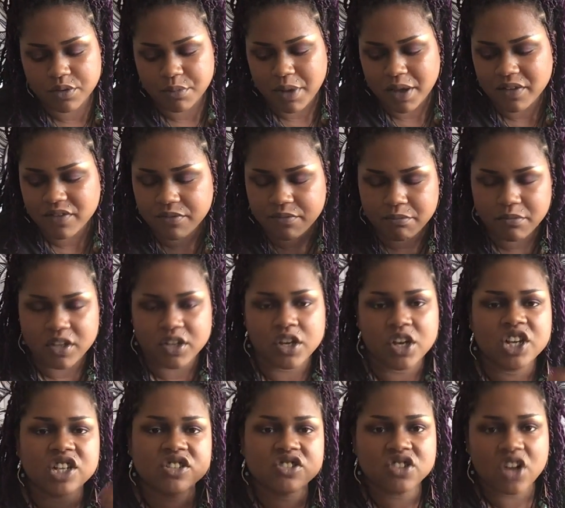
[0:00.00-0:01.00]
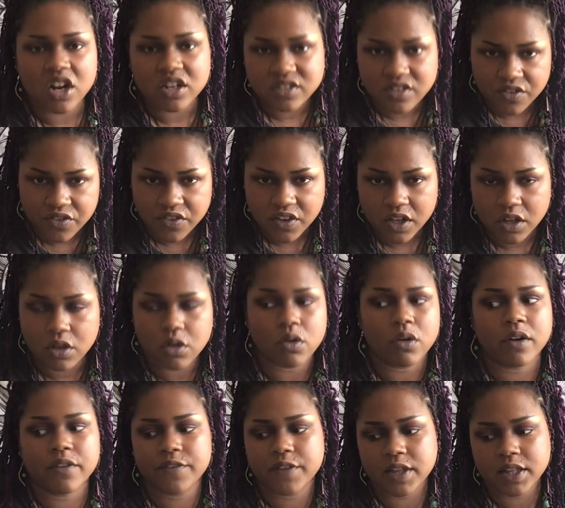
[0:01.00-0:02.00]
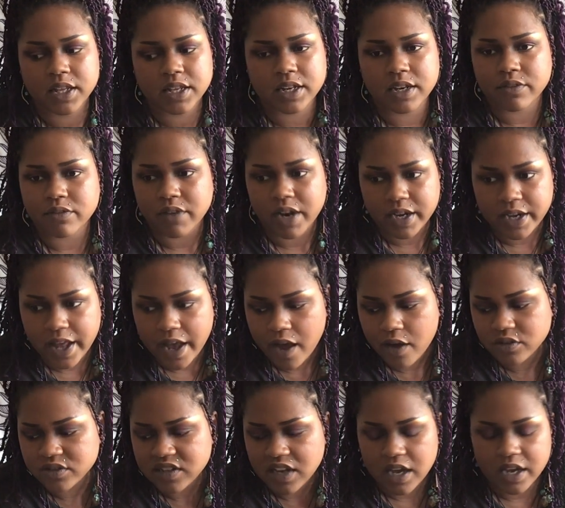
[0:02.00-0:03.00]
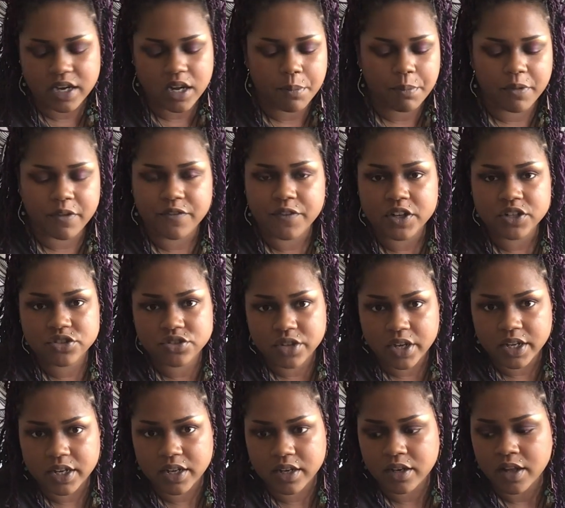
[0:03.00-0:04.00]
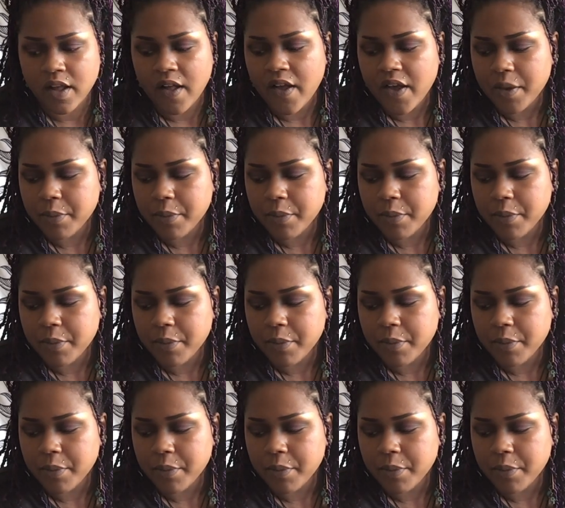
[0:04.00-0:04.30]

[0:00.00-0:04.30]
You might start to feel or feeling right now tied up or frustrated